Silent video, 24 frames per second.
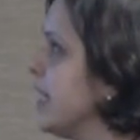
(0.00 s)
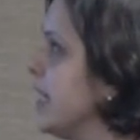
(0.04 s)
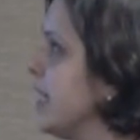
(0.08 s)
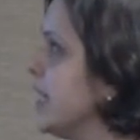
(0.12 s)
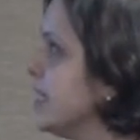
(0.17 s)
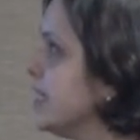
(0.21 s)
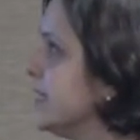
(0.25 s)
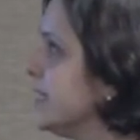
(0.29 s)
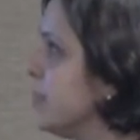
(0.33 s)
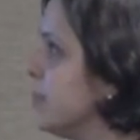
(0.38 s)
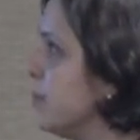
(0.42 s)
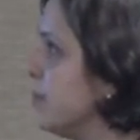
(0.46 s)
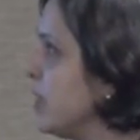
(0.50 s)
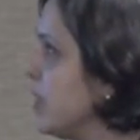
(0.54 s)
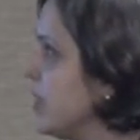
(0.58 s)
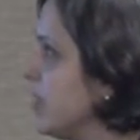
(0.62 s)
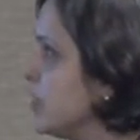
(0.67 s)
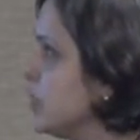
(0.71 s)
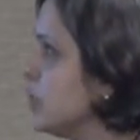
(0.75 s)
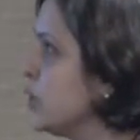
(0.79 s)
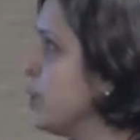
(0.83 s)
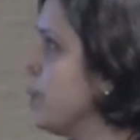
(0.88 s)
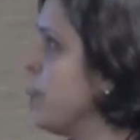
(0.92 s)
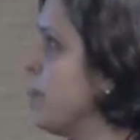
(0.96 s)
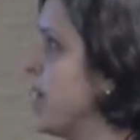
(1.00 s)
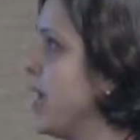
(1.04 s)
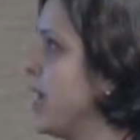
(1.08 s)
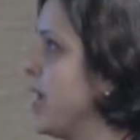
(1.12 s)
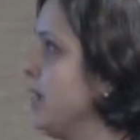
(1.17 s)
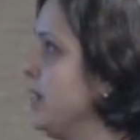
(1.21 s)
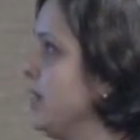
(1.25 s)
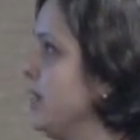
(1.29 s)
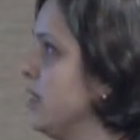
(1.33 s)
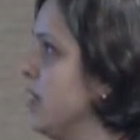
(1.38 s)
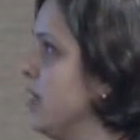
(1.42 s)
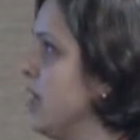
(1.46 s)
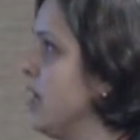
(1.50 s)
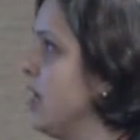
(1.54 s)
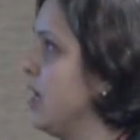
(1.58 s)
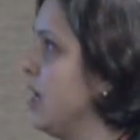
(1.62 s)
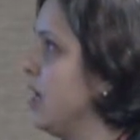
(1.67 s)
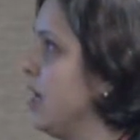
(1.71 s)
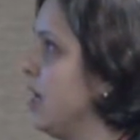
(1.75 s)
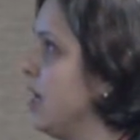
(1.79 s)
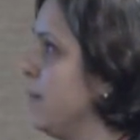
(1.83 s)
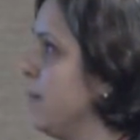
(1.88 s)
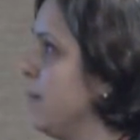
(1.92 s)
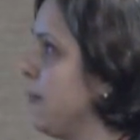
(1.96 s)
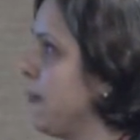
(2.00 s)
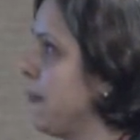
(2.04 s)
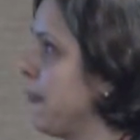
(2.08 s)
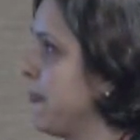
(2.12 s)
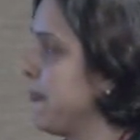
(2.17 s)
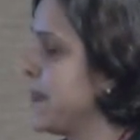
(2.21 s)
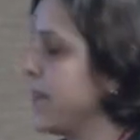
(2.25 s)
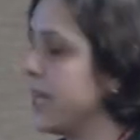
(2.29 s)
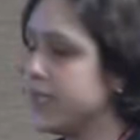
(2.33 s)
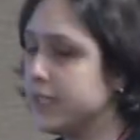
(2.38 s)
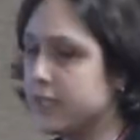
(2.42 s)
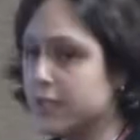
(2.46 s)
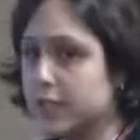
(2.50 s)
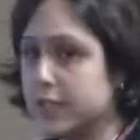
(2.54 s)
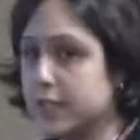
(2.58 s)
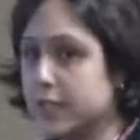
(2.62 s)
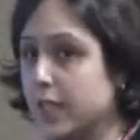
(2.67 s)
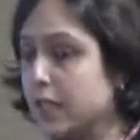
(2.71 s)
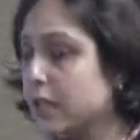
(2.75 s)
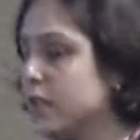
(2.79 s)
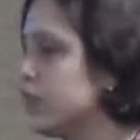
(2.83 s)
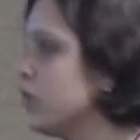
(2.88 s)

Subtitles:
a similar domain, the extracellular